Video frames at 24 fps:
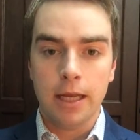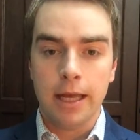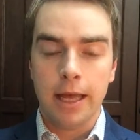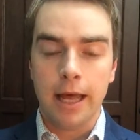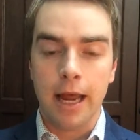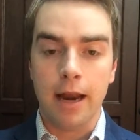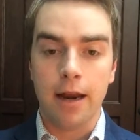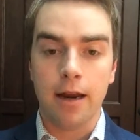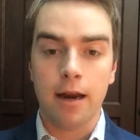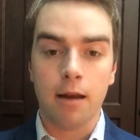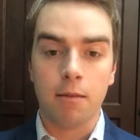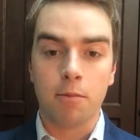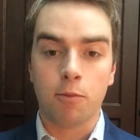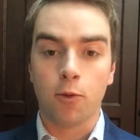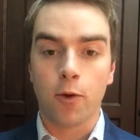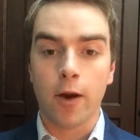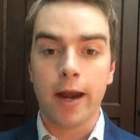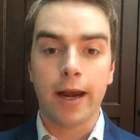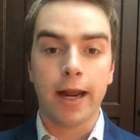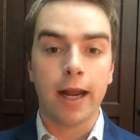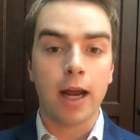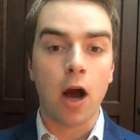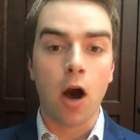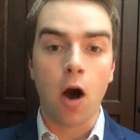It ended up
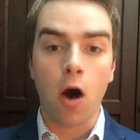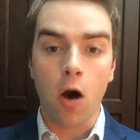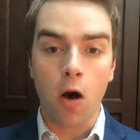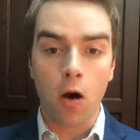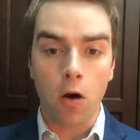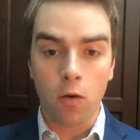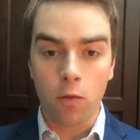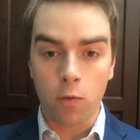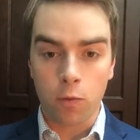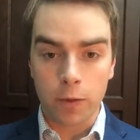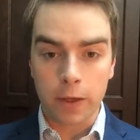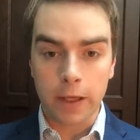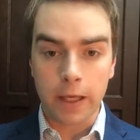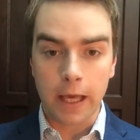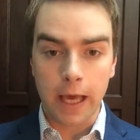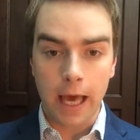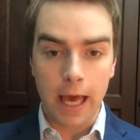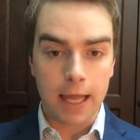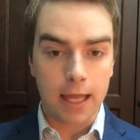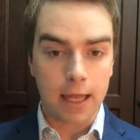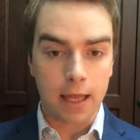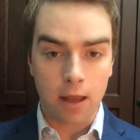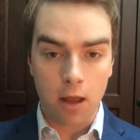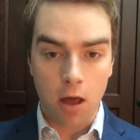raining all
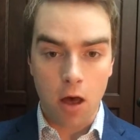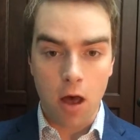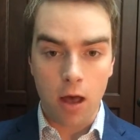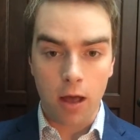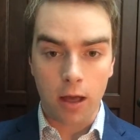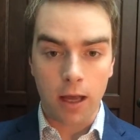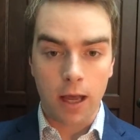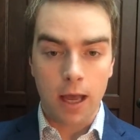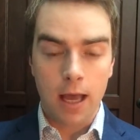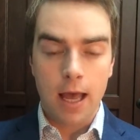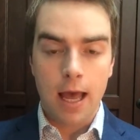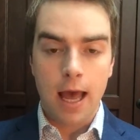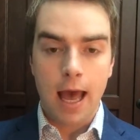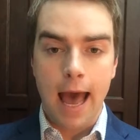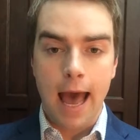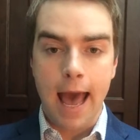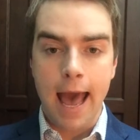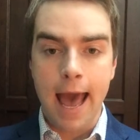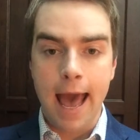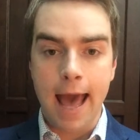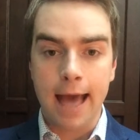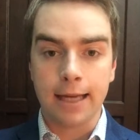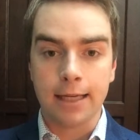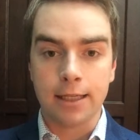weekend long.
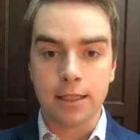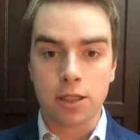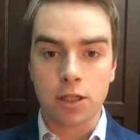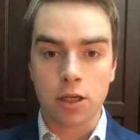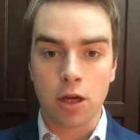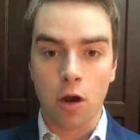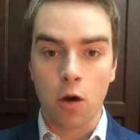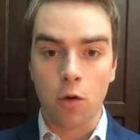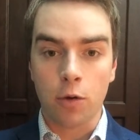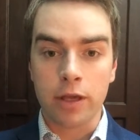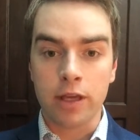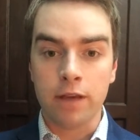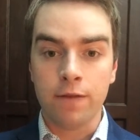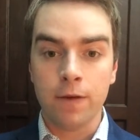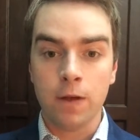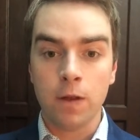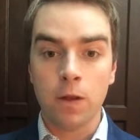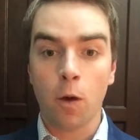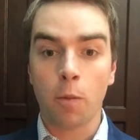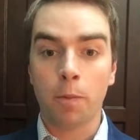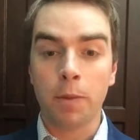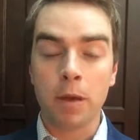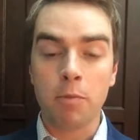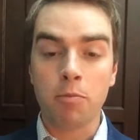And so even
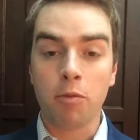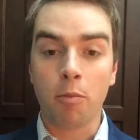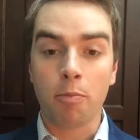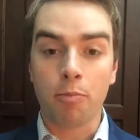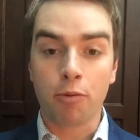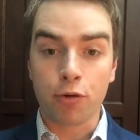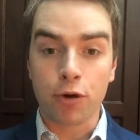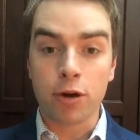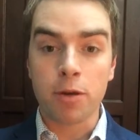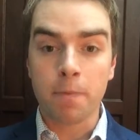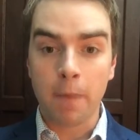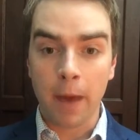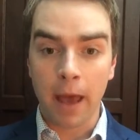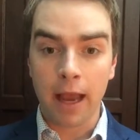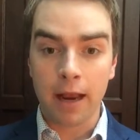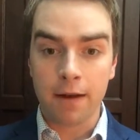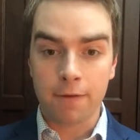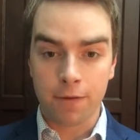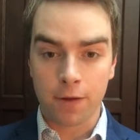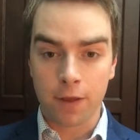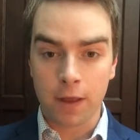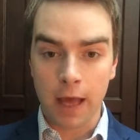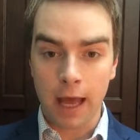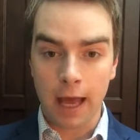though people
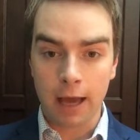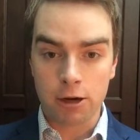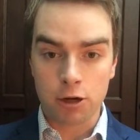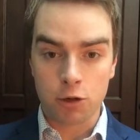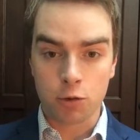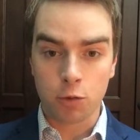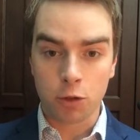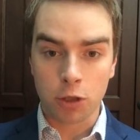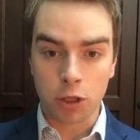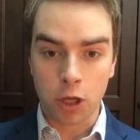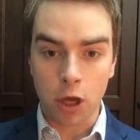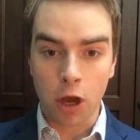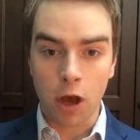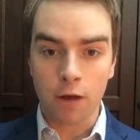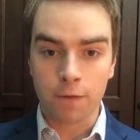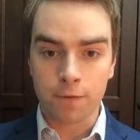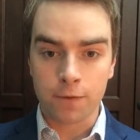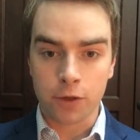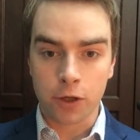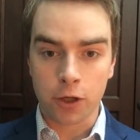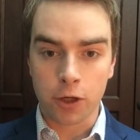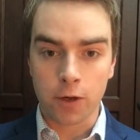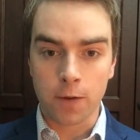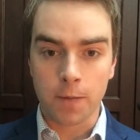prepaid for the actual
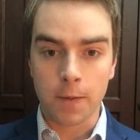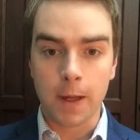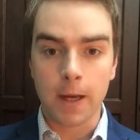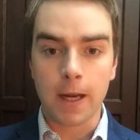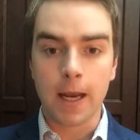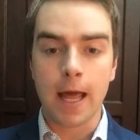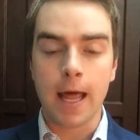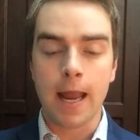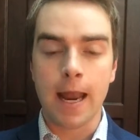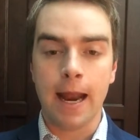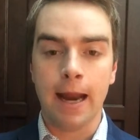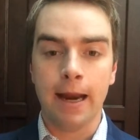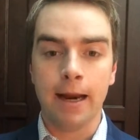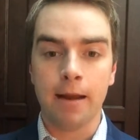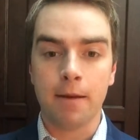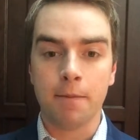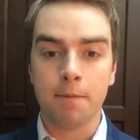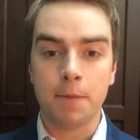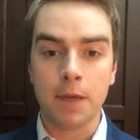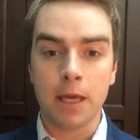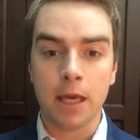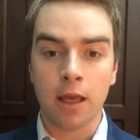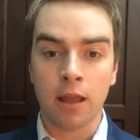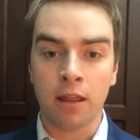golf tournament, it ended
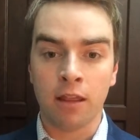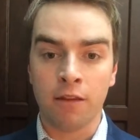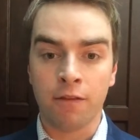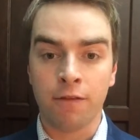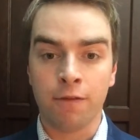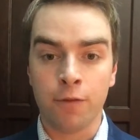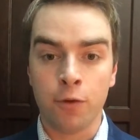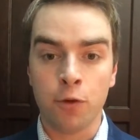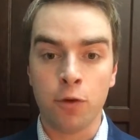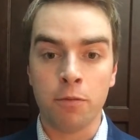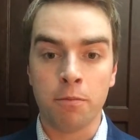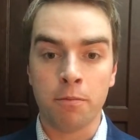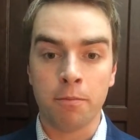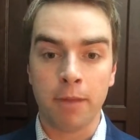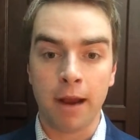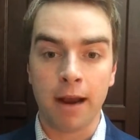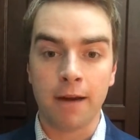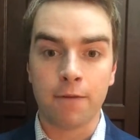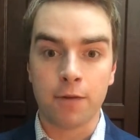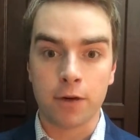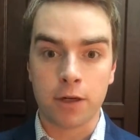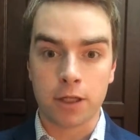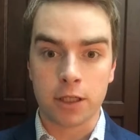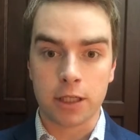up being the food and
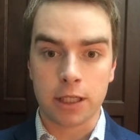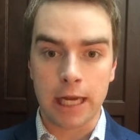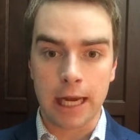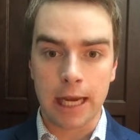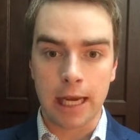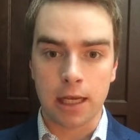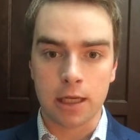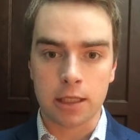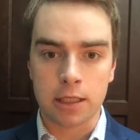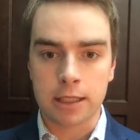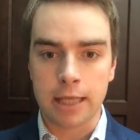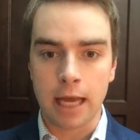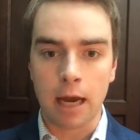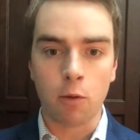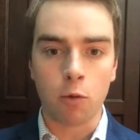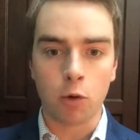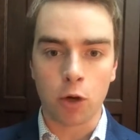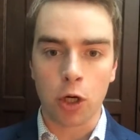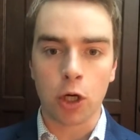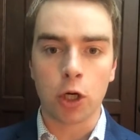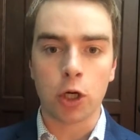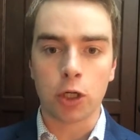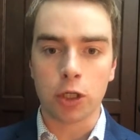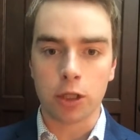beverage sales that
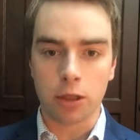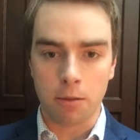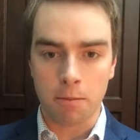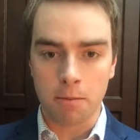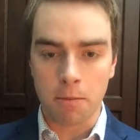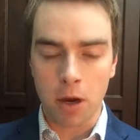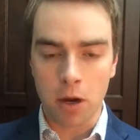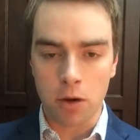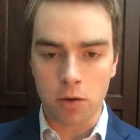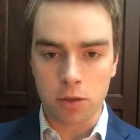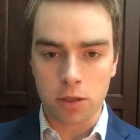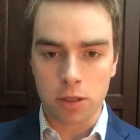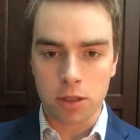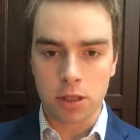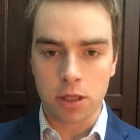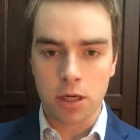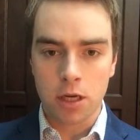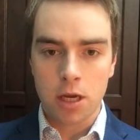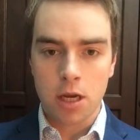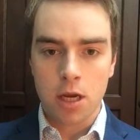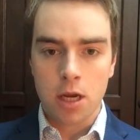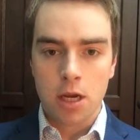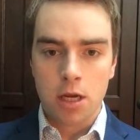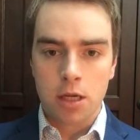were hurt the most.
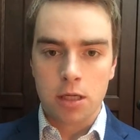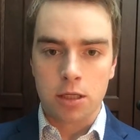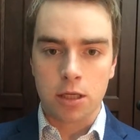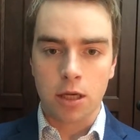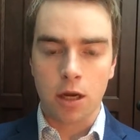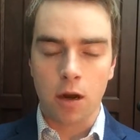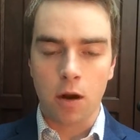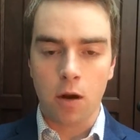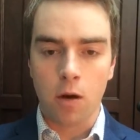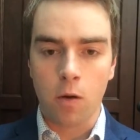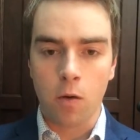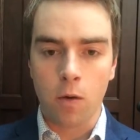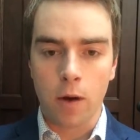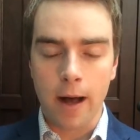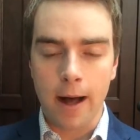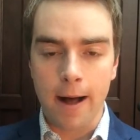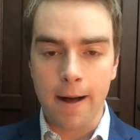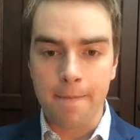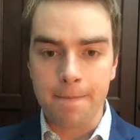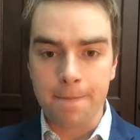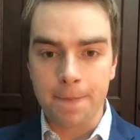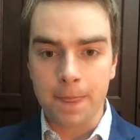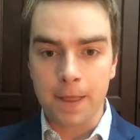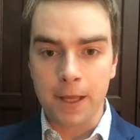
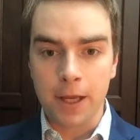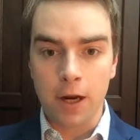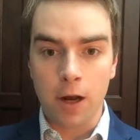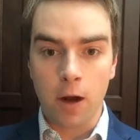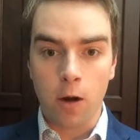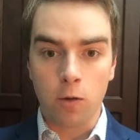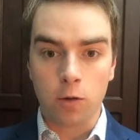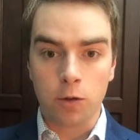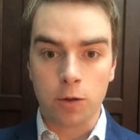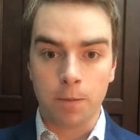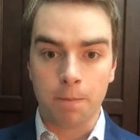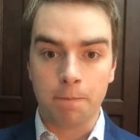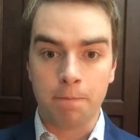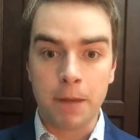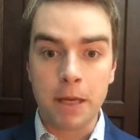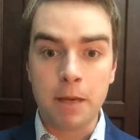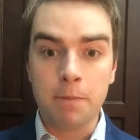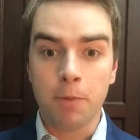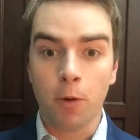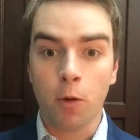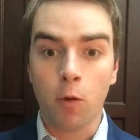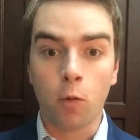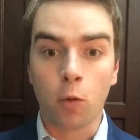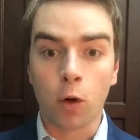So, you know,
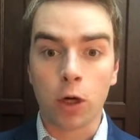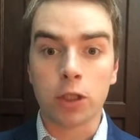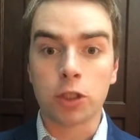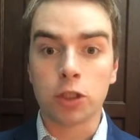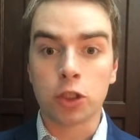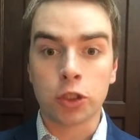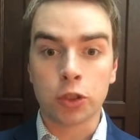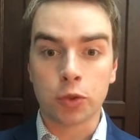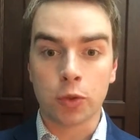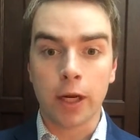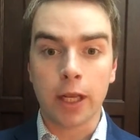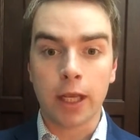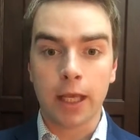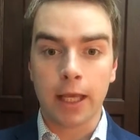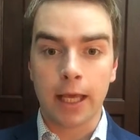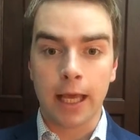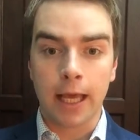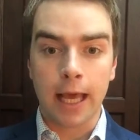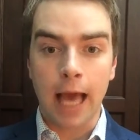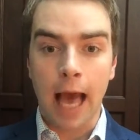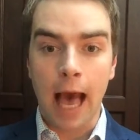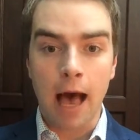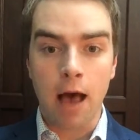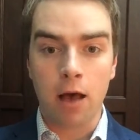people weren't
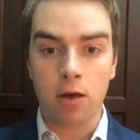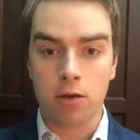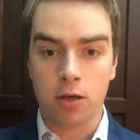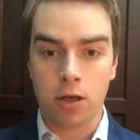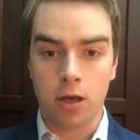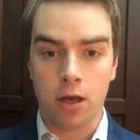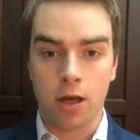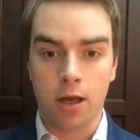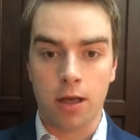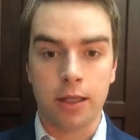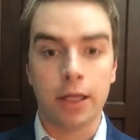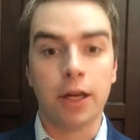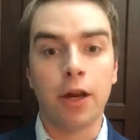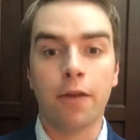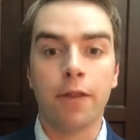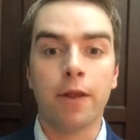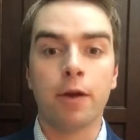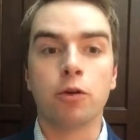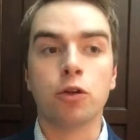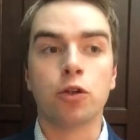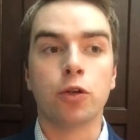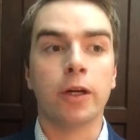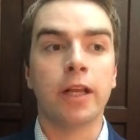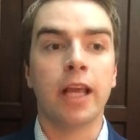drinking alcohol. You know,
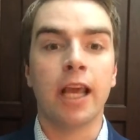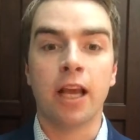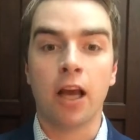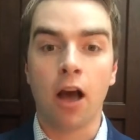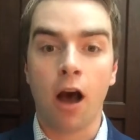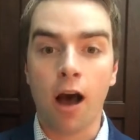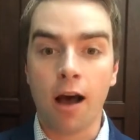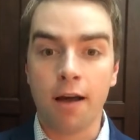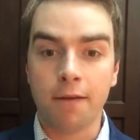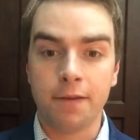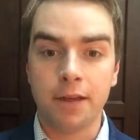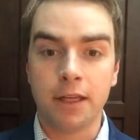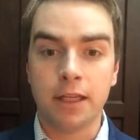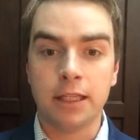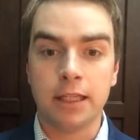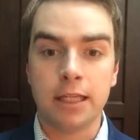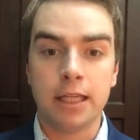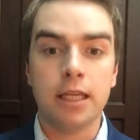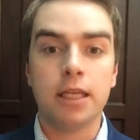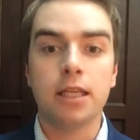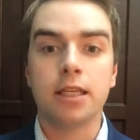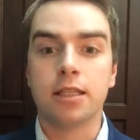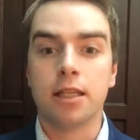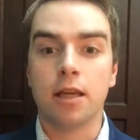they were drinking coffee and
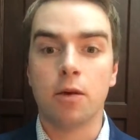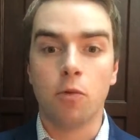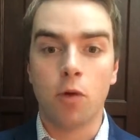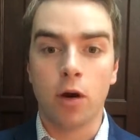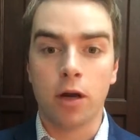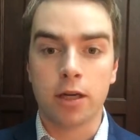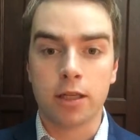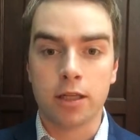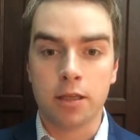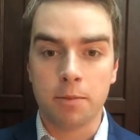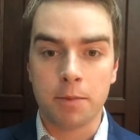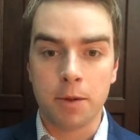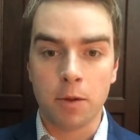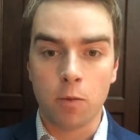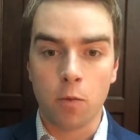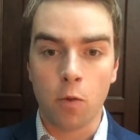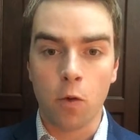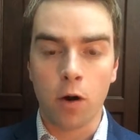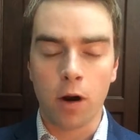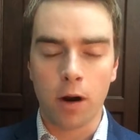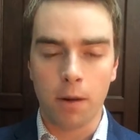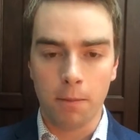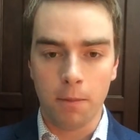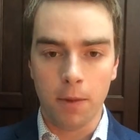tea because they wanted to be
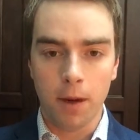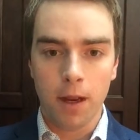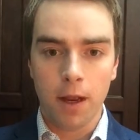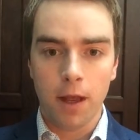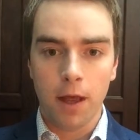warm.